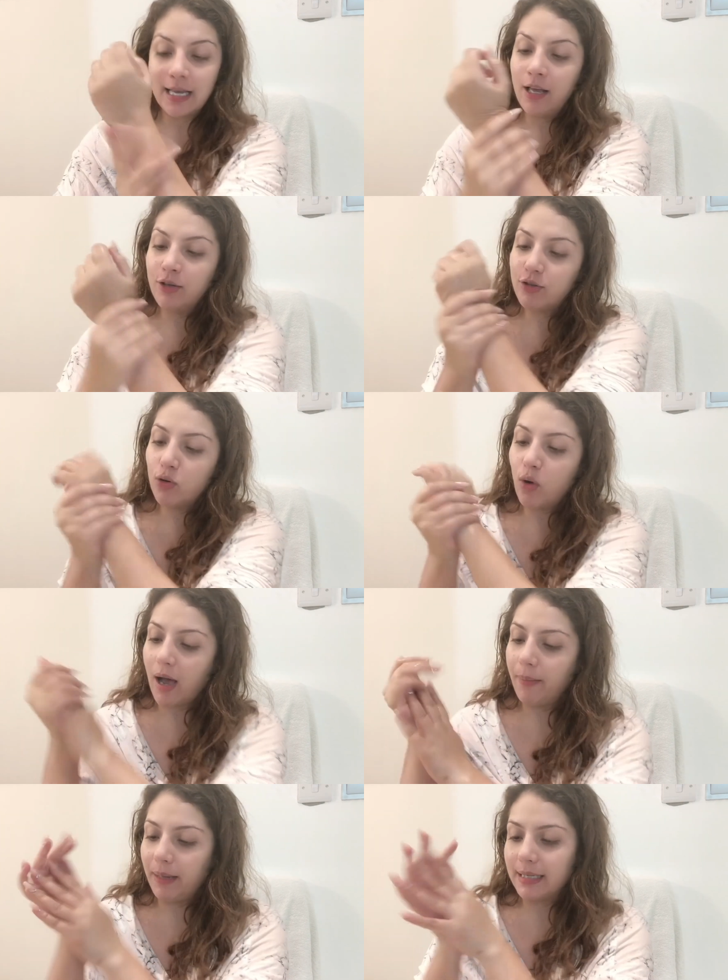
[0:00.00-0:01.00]
So
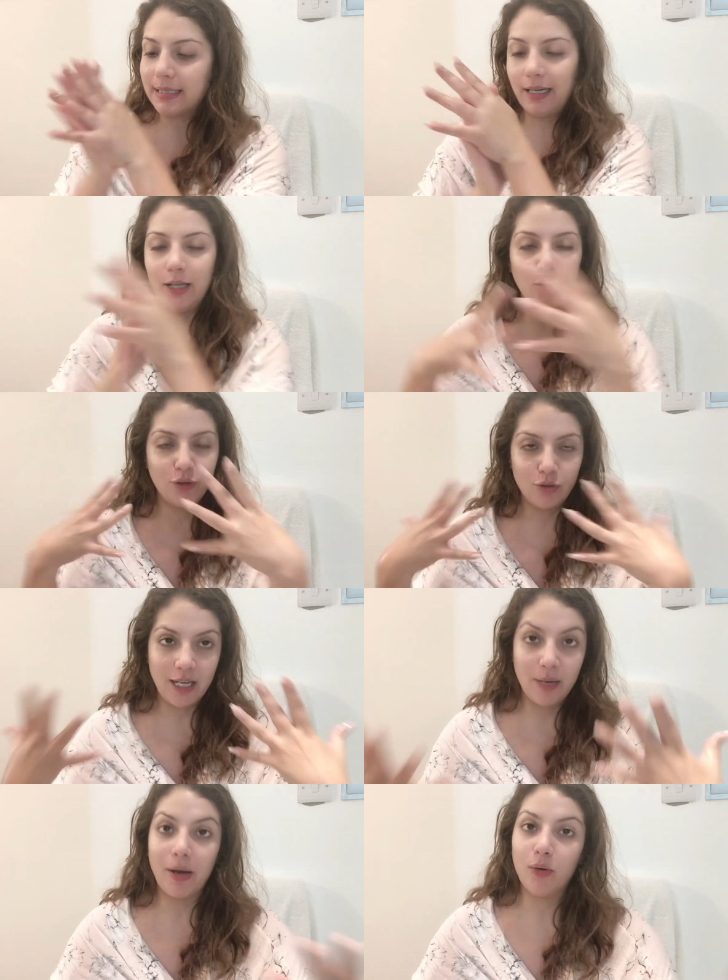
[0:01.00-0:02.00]
I'm basically going to
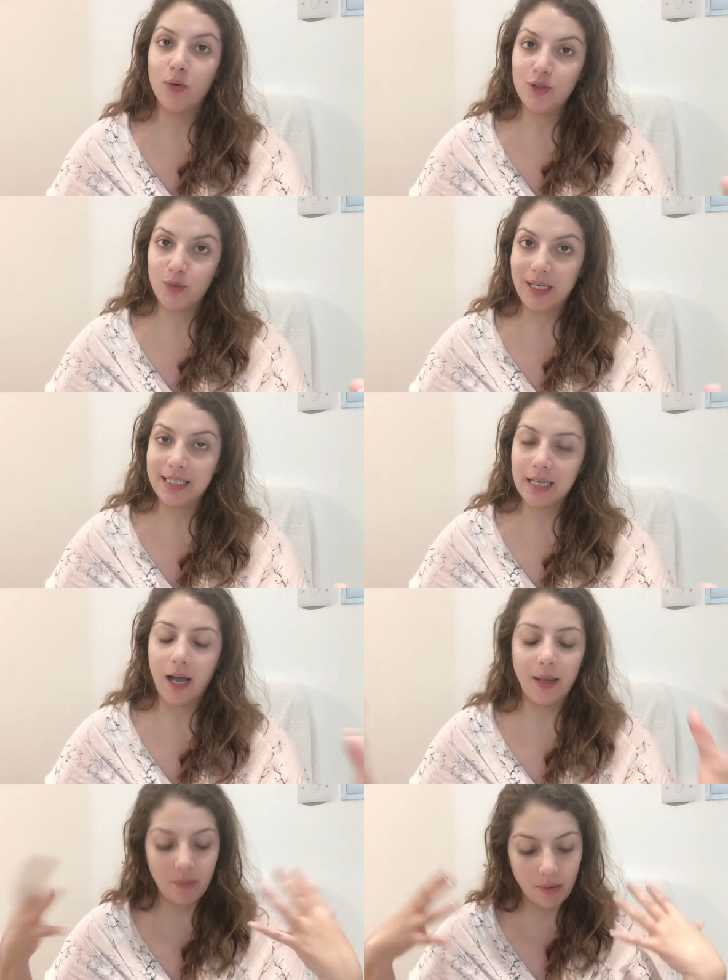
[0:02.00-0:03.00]
take my own sweet
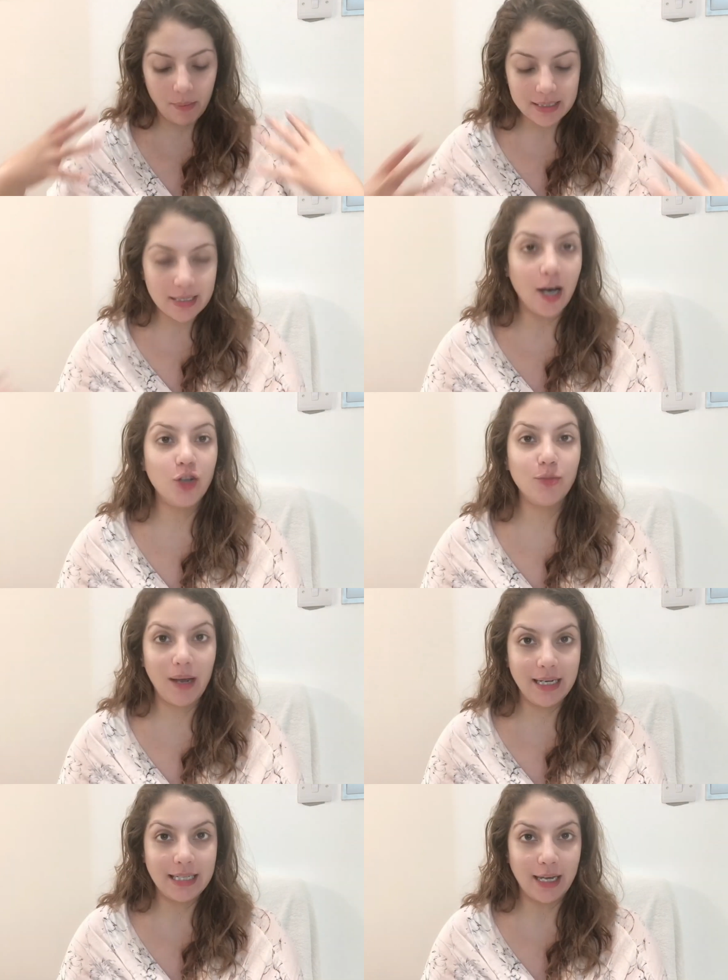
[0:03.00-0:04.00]
time, massage
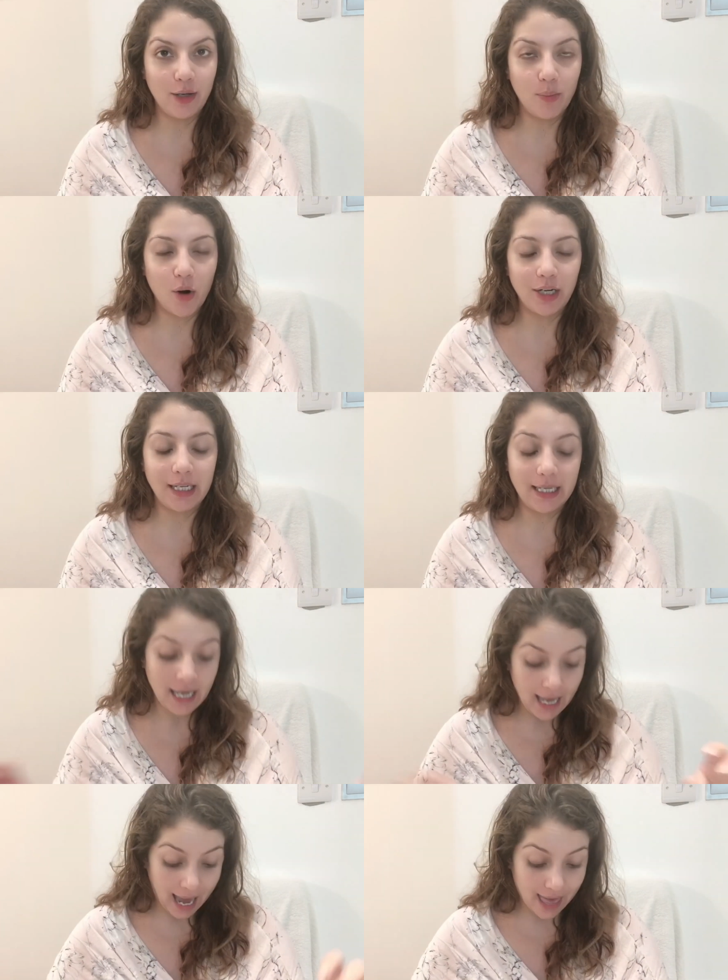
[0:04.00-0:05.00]
my entire body,
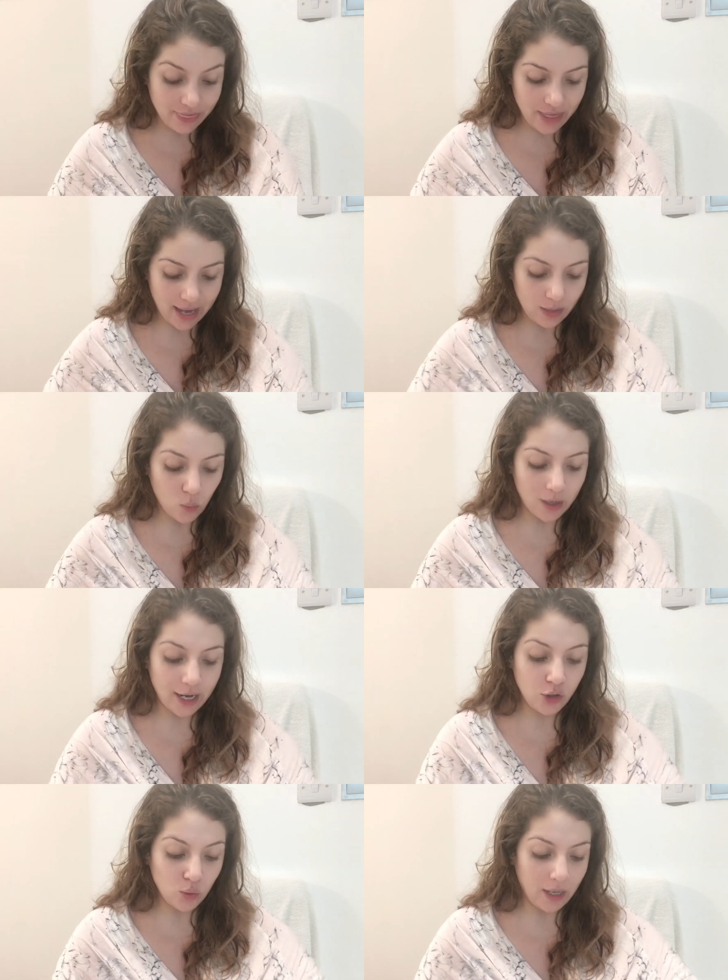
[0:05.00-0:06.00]
and then what
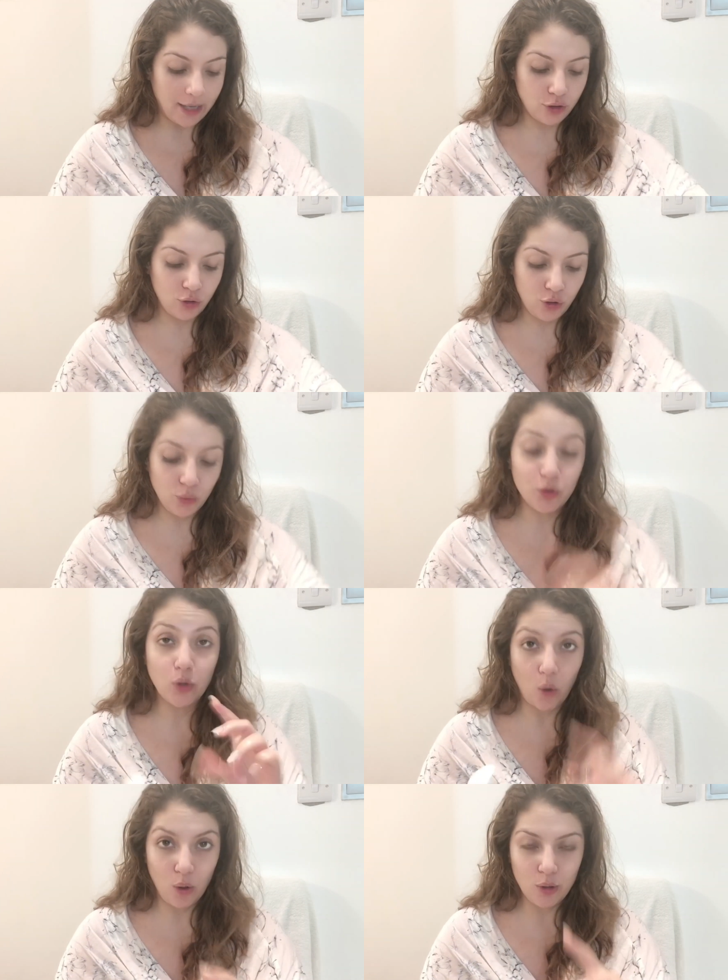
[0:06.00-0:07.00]
I do like to use
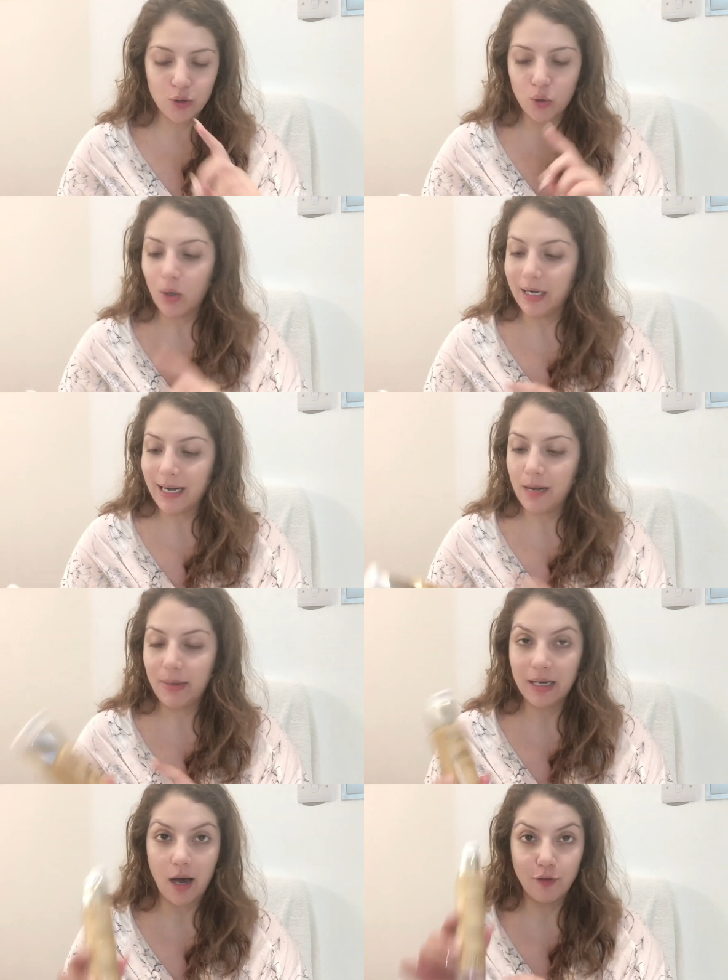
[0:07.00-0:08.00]
also a little
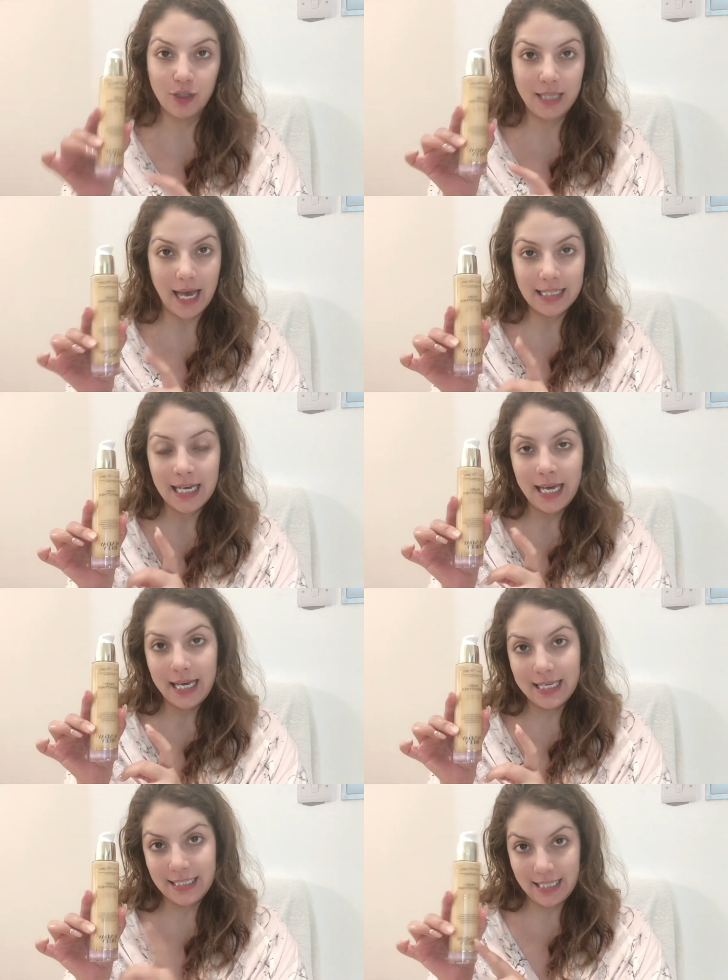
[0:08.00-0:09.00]
bit after that
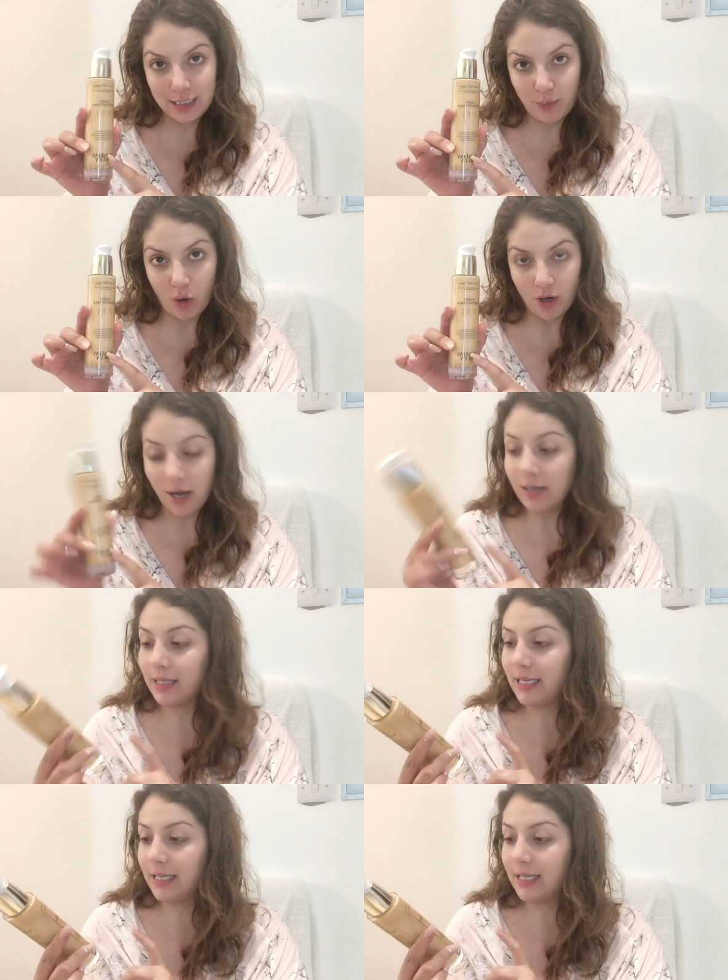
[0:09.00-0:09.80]
is this product.